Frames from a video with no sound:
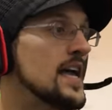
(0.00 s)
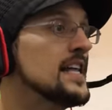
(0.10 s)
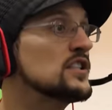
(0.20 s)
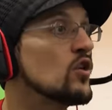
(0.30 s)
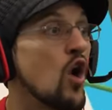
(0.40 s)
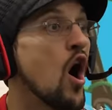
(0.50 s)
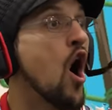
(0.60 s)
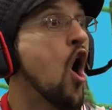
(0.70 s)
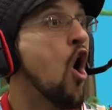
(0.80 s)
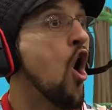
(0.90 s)
It's a...
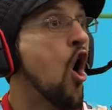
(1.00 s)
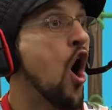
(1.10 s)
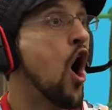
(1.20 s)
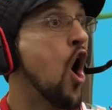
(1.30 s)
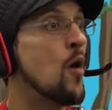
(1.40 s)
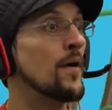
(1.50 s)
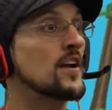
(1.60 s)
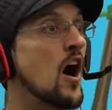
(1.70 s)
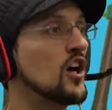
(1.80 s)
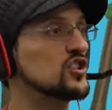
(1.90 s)
Oh my
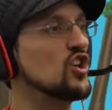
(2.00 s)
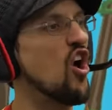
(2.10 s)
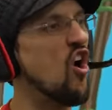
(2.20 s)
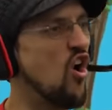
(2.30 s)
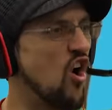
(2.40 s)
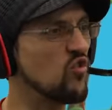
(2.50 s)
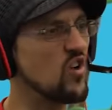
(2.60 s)
gosh. All